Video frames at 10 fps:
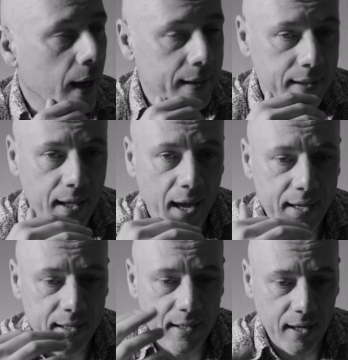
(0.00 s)
And
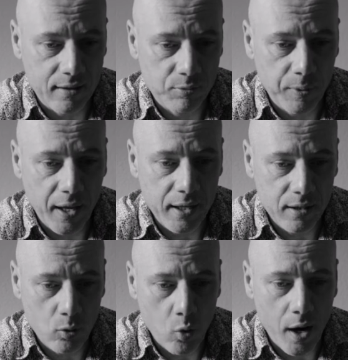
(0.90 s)
I
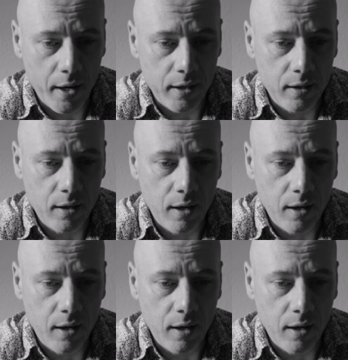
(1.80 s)
explain why.